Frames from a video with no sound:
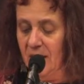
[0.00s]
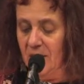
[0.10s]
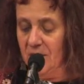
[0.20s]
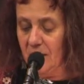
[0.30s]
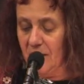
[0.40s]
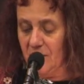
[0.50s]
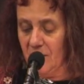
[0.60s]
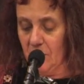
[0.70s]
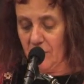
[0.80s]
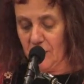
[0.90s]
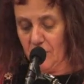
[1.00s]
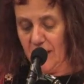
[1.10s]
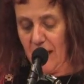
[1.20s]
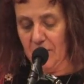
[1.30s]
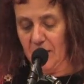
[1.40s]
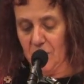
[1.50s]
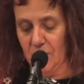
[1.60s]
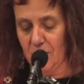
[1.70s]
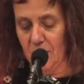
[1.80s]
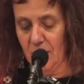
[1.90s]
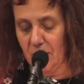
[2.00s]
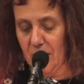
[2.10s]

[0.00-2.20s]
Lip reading: Seriously moving toward abolition of nuclear